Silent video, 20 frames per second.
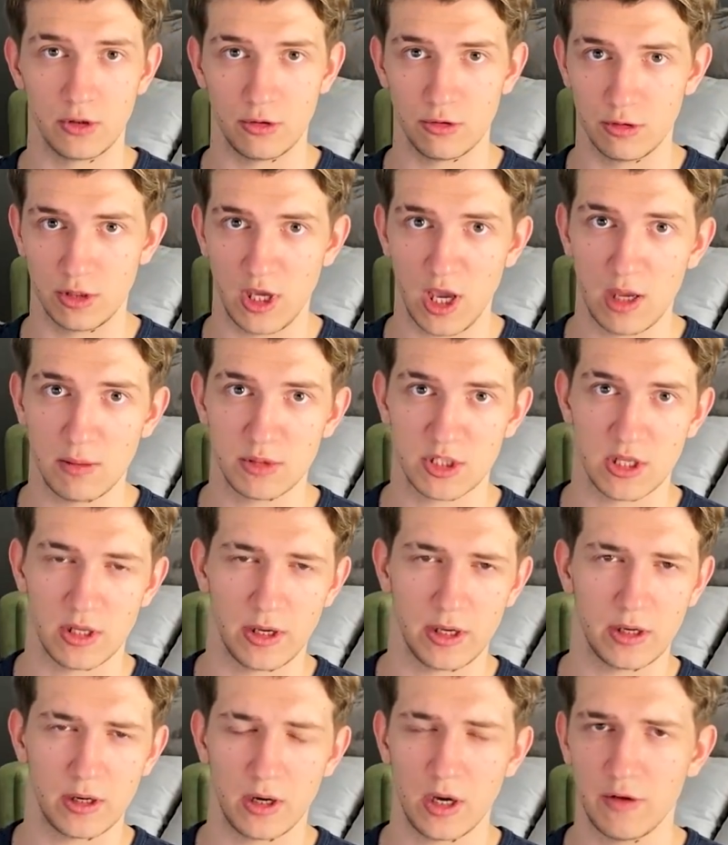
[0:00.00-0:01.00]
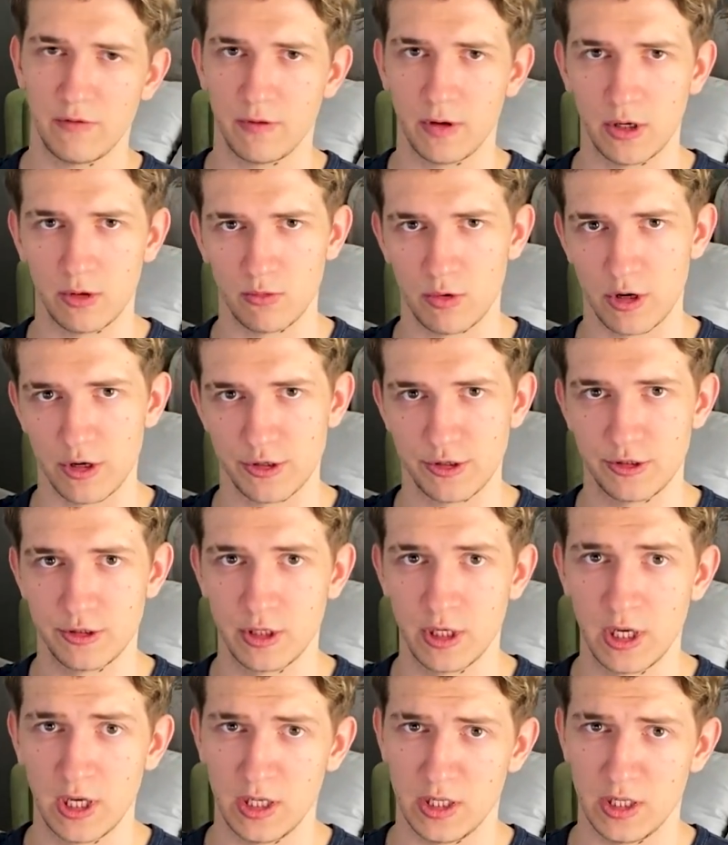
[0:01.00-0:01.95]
good games like Hi-Fi Rush,